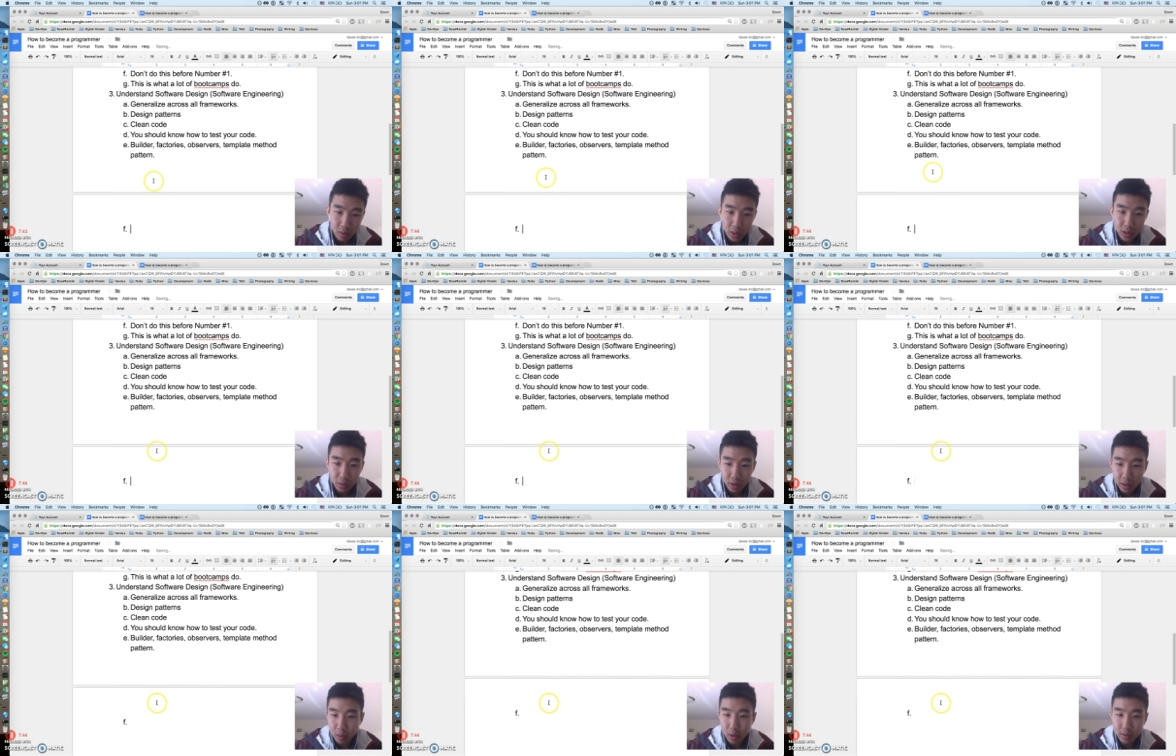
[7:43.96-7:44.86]
what's really
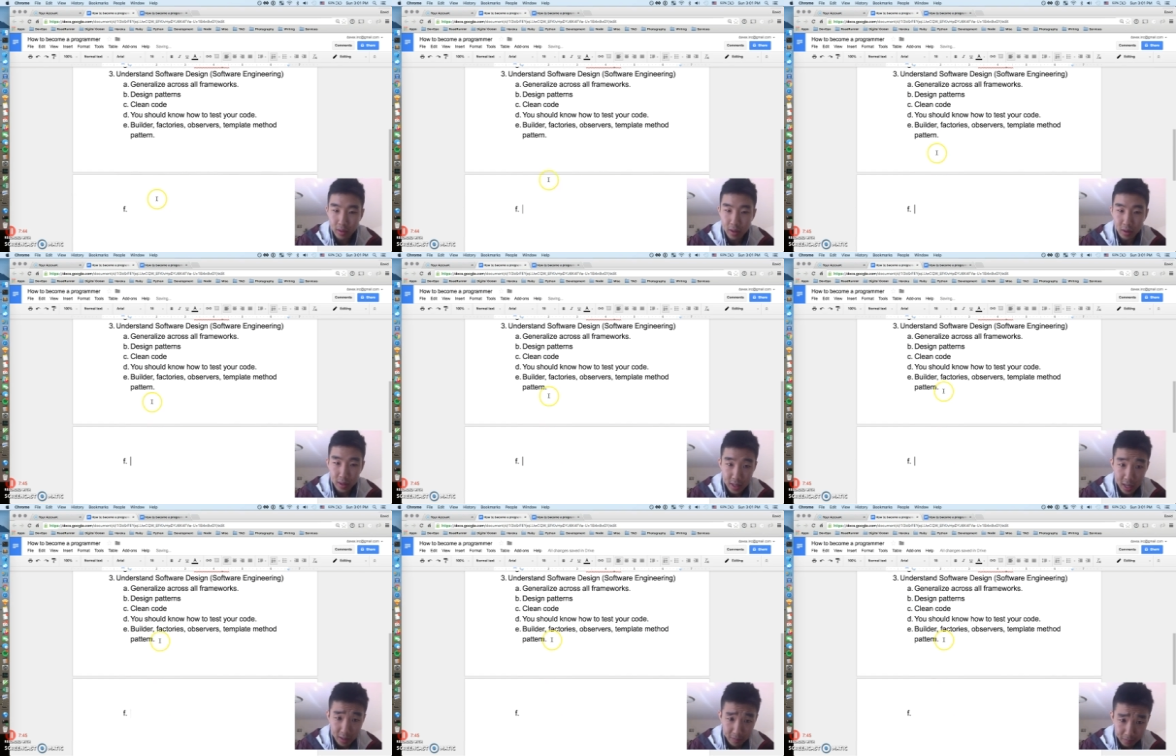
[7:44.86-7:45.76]
important to note is
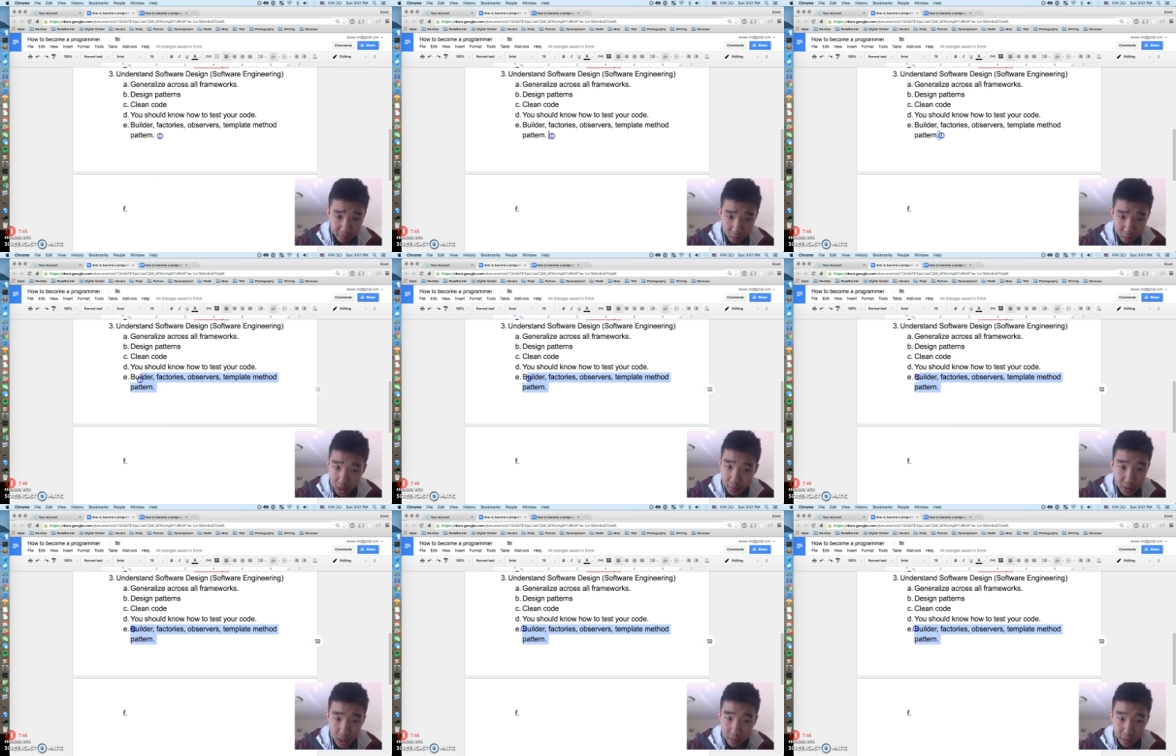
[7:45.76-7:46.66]
that whatever
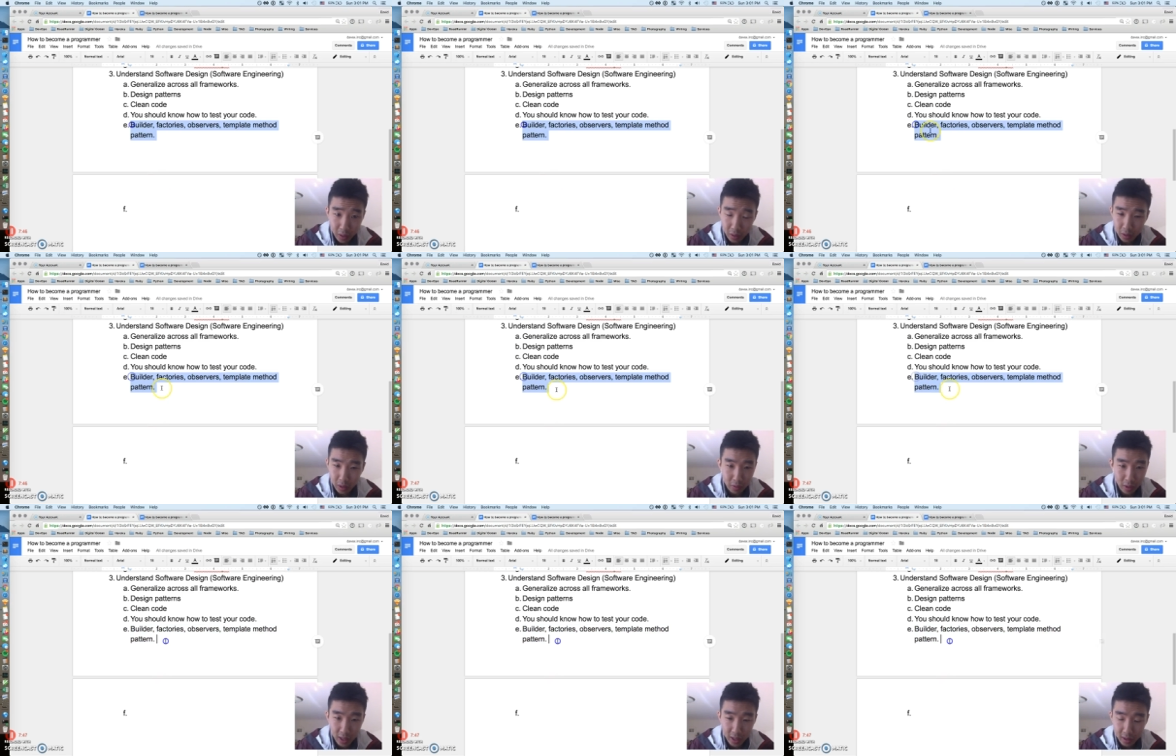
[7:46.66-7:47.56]
software you're
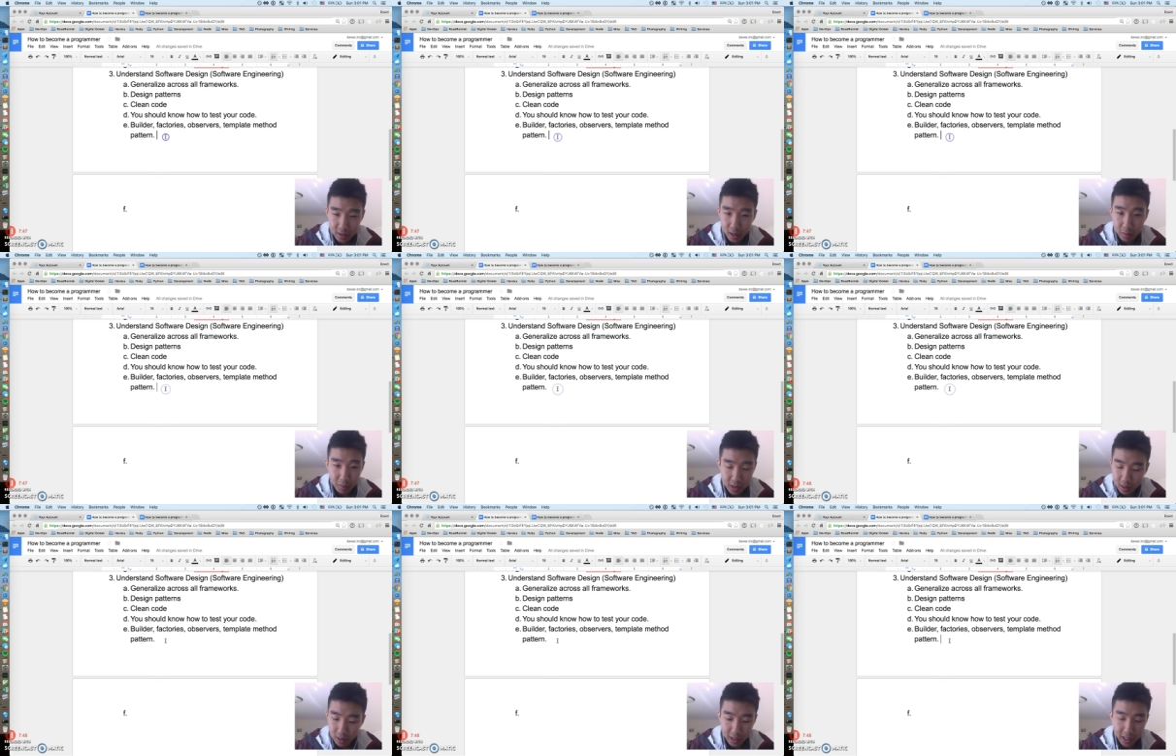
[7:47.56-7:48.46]
writing, it's, all,
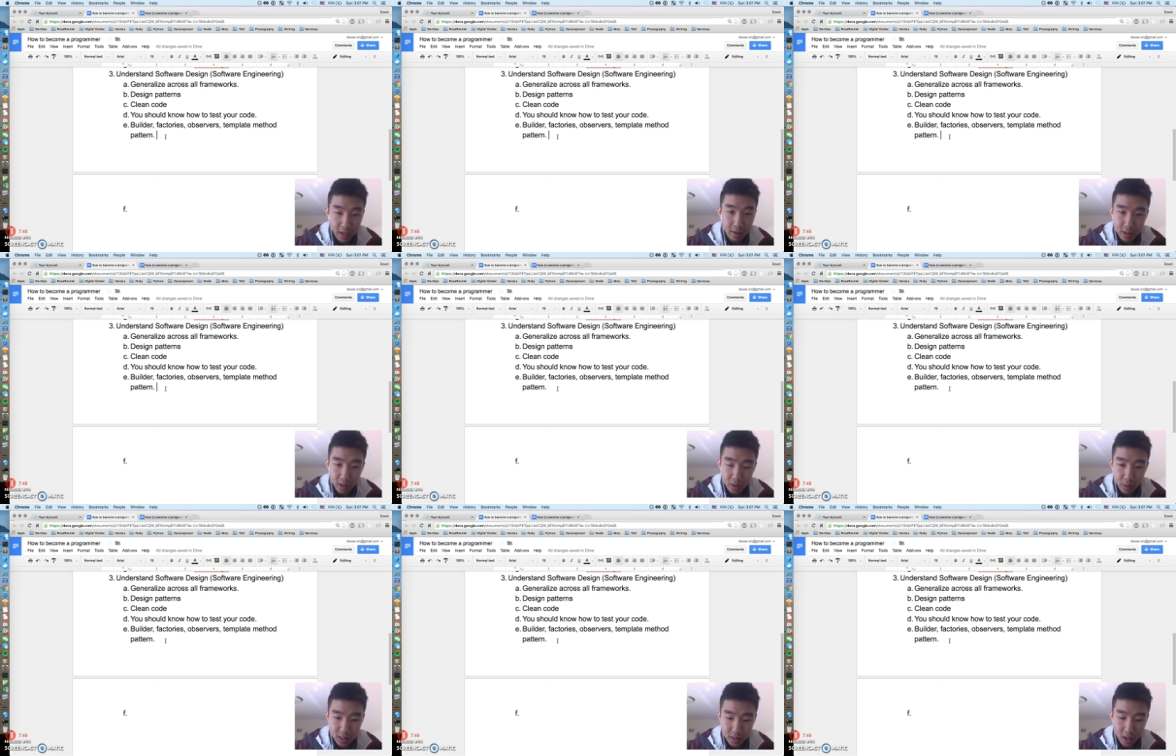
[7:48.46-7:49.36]
I guarantee you
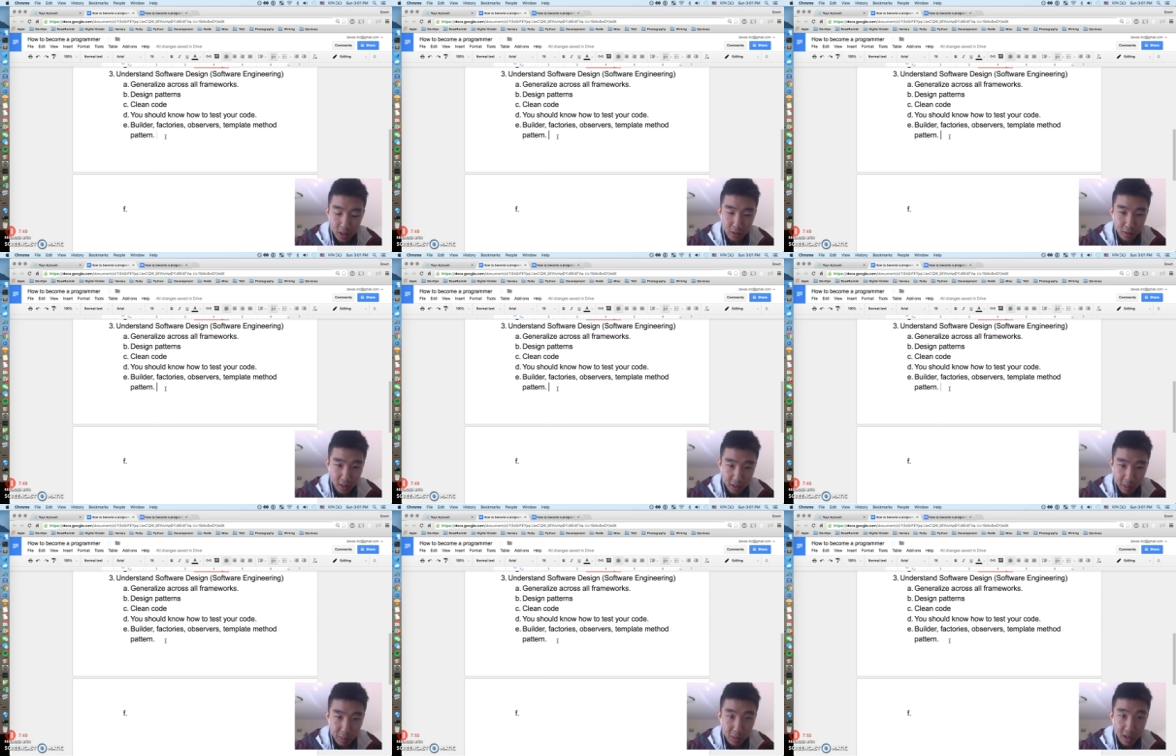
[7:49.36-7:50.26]
it's not unique.
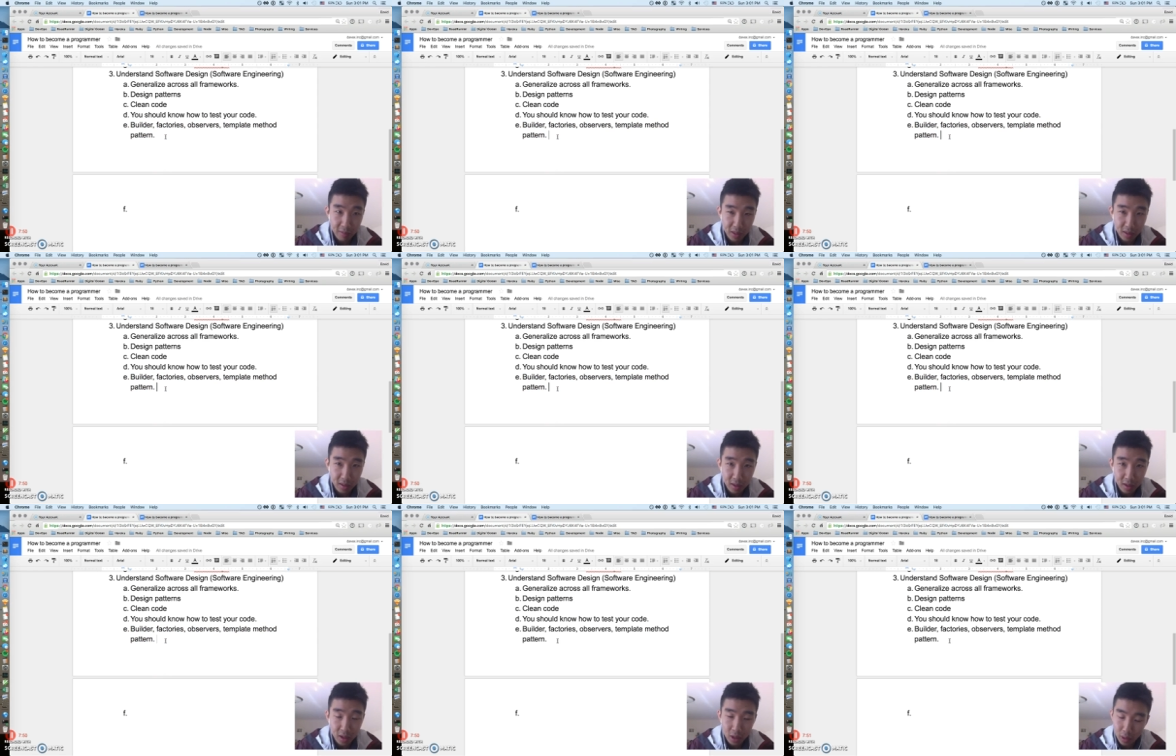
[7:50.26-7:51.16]
People have been
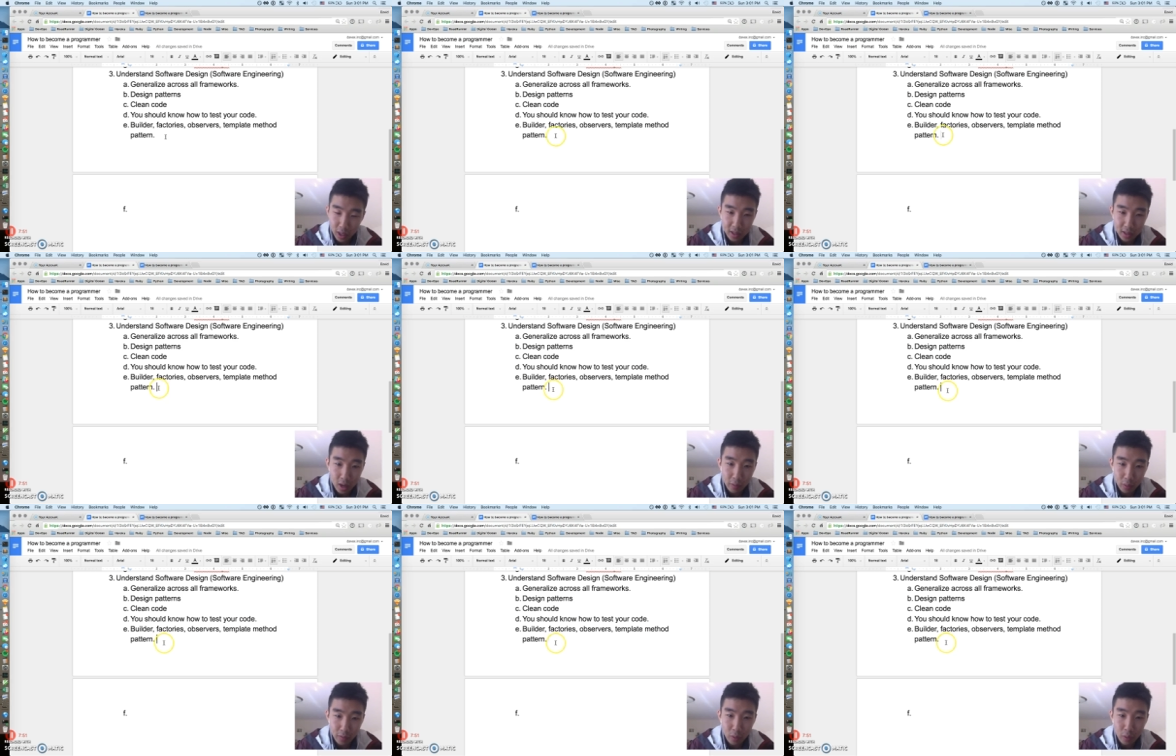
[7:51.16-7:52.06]
writing
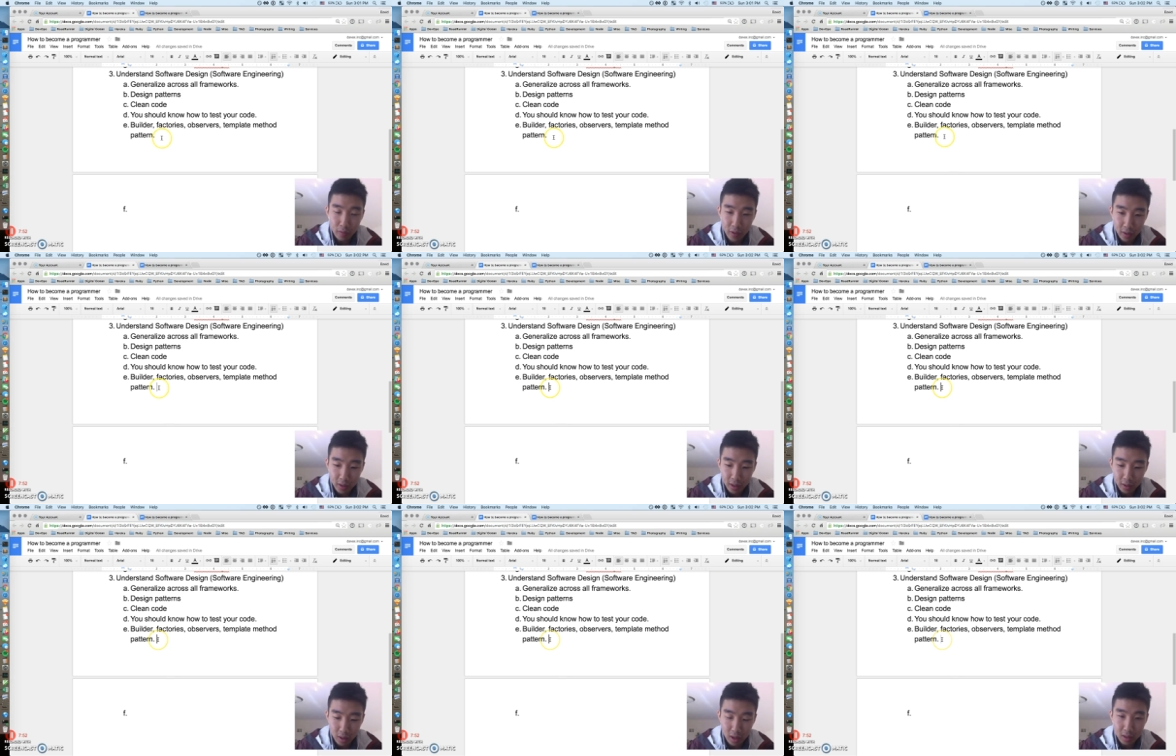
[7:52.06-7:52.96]
software for a very
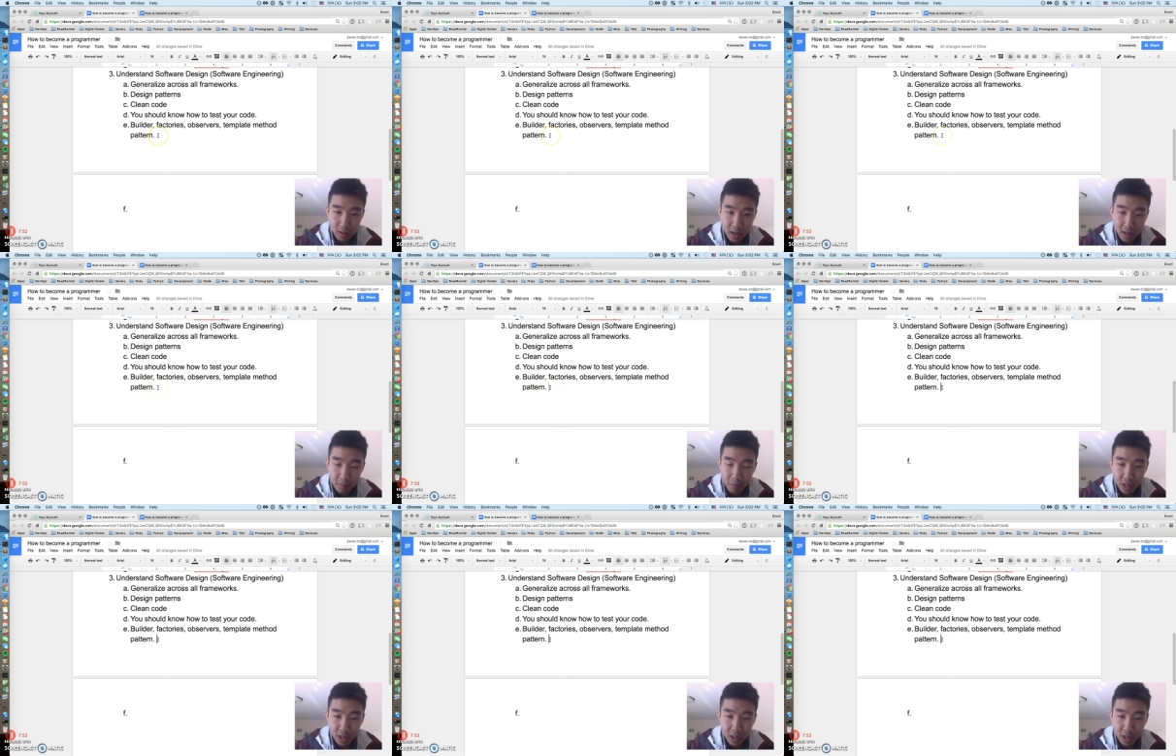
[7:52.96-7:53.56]
long time.